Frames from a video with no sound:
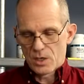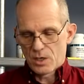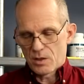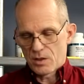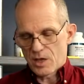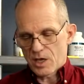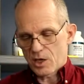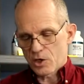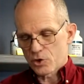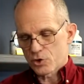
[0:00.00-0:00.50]

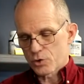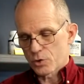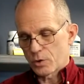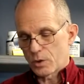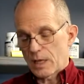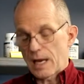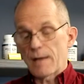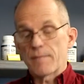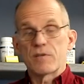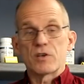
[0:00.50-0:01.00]
They
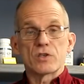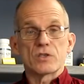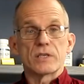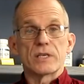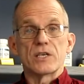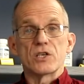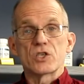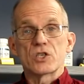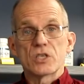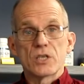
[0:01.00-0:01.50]
control,
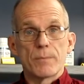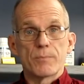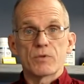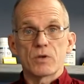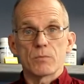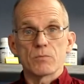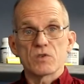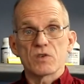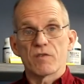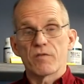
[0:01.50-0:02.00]
obviously,
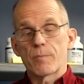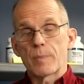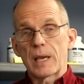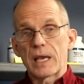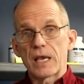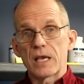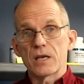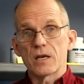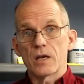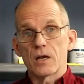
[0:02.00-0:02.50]
symptoms of
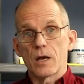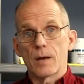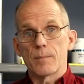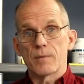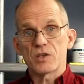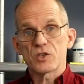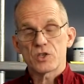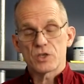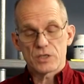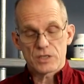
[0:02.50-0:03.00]
pain and
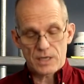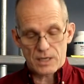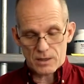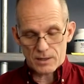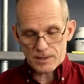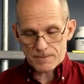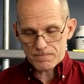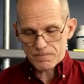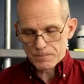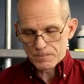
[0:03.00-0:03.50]
numbness and
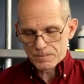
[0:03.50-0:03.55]
tingling.